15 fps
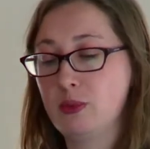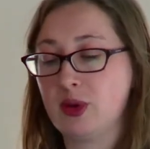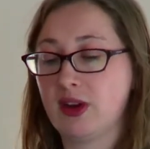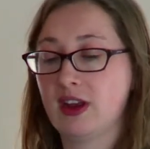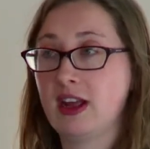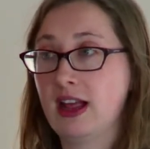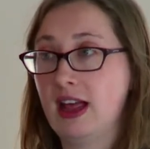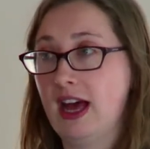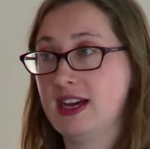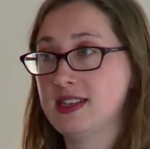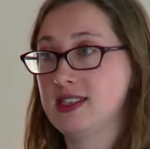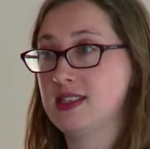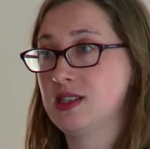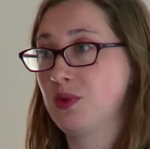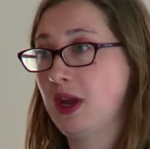but
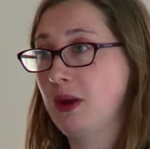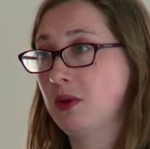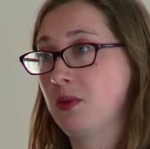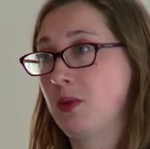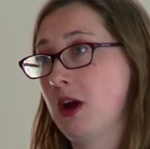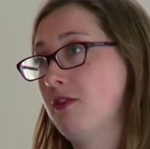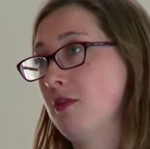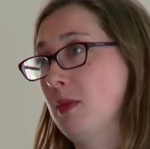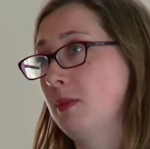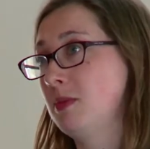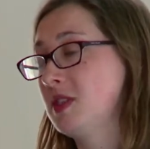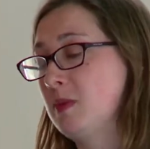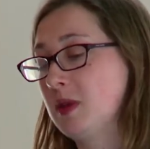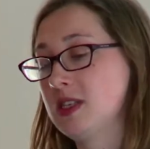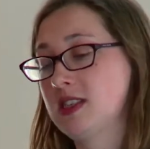as is the way with private
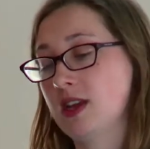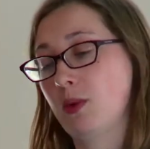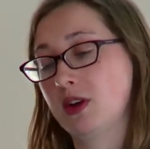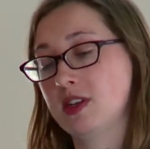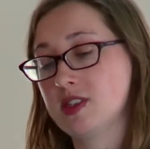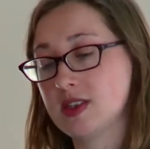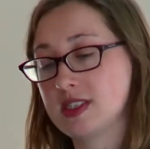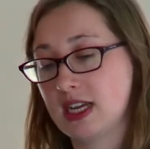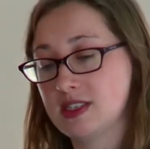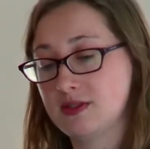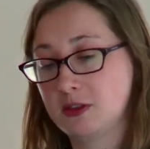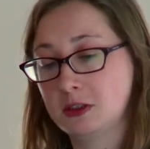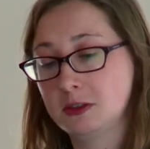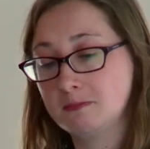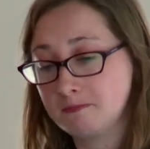members' bills, they weren't
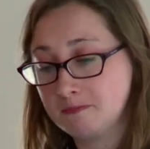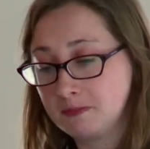successful.